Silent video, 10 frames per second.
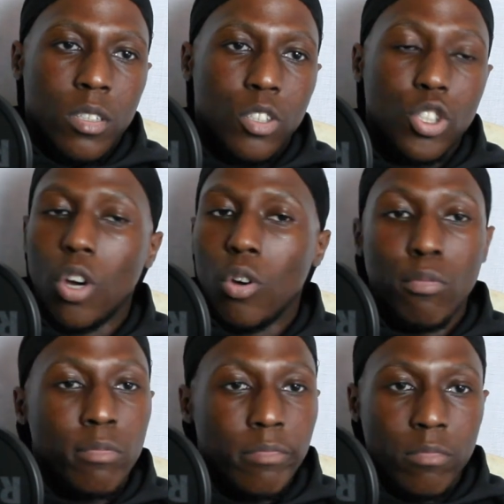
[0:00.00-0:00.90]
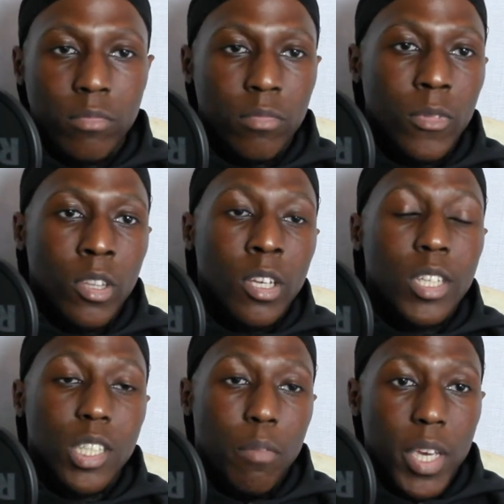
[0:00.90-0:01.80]
So
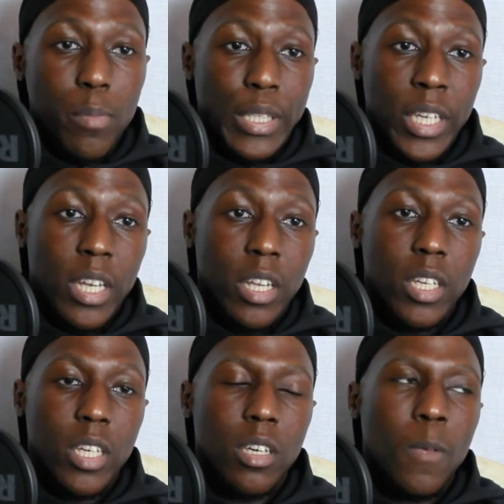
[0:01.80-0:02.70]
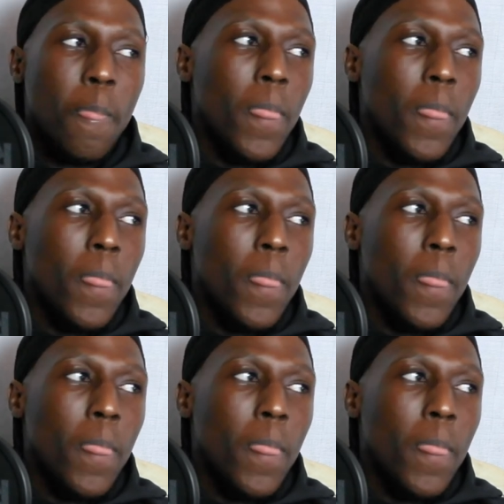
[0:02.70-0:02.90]
to me particularly,